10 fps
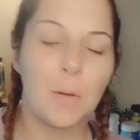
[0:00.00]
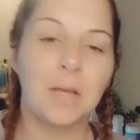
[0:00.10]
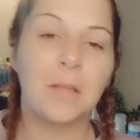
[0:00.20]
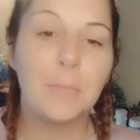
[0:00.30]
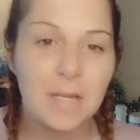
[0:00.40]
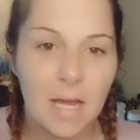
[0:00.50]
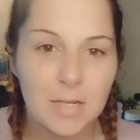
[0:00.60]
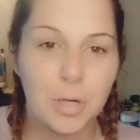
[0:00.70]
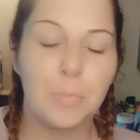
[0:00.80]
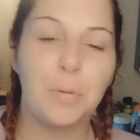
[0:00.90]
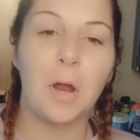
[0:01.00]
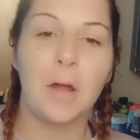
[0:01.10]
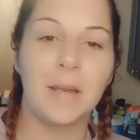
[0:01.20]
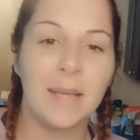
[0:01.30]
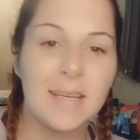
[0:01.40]
that's how I clean my denture and
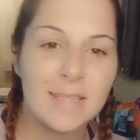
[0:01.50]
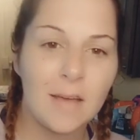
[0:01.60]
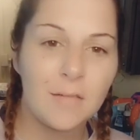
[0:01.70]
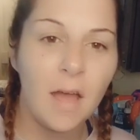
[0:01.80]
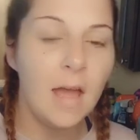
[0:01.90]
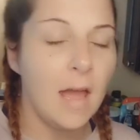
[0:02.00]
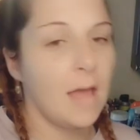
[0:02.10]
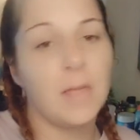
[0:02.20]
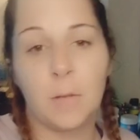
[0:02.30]
put on adhesive.